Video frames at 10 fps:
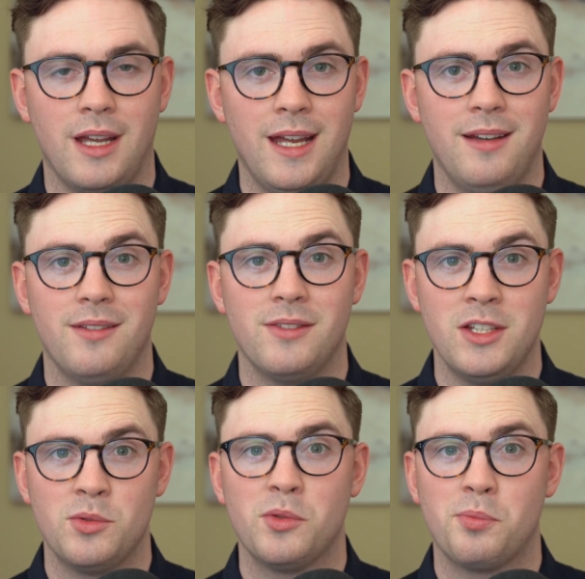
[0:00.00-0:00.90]
and
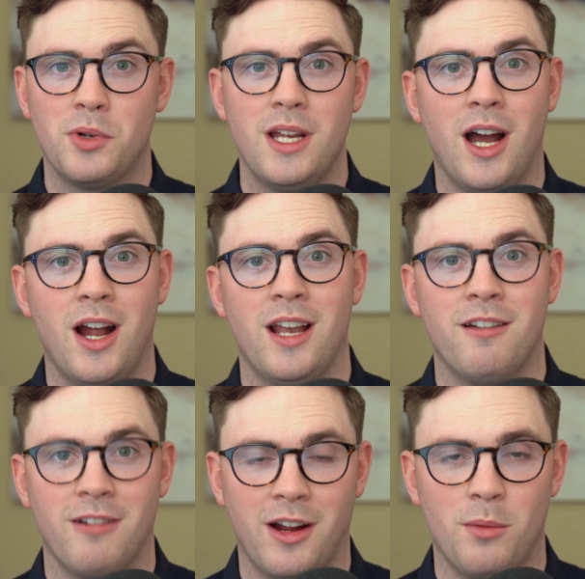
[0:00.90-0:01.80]
this was pretty highly
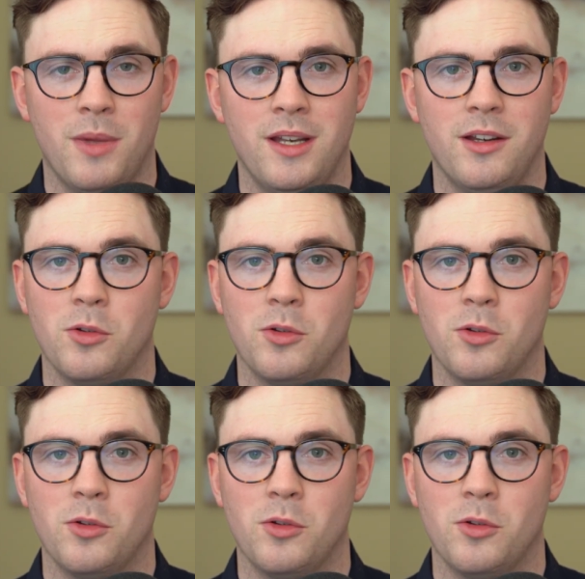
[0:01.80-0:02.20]
recommended